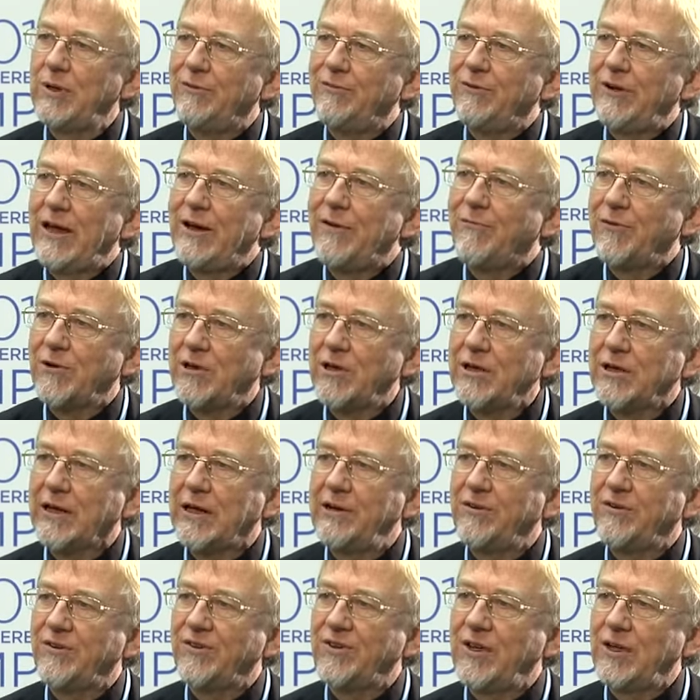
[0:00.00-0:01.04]
If an African
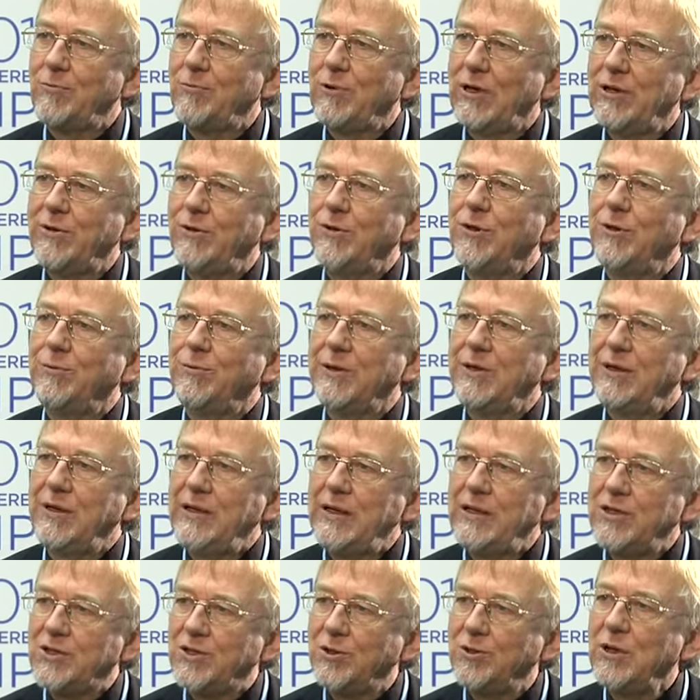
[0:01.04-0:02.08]
country say, well, we
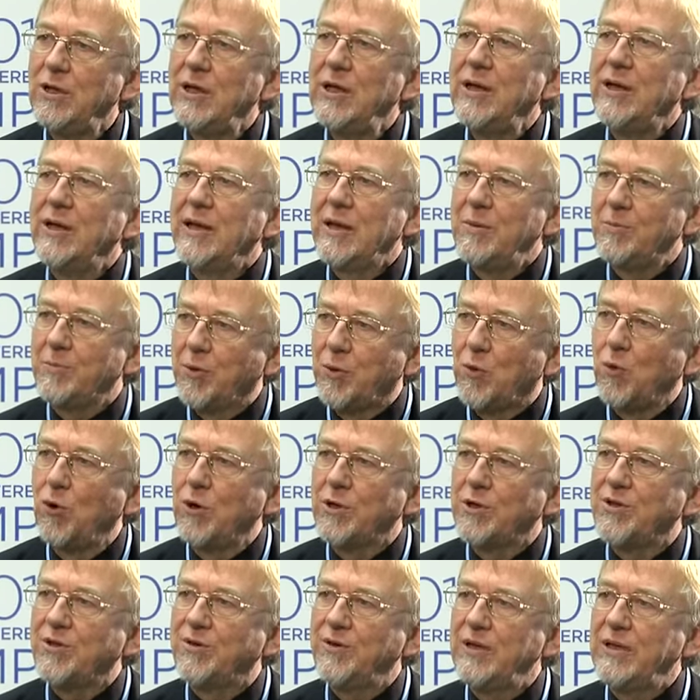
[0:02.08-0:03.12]
need to
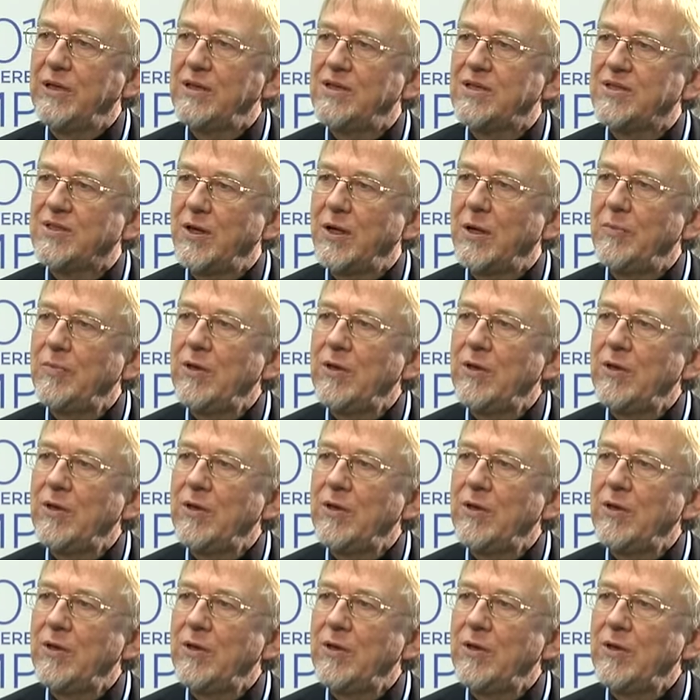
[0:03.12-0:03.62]
import these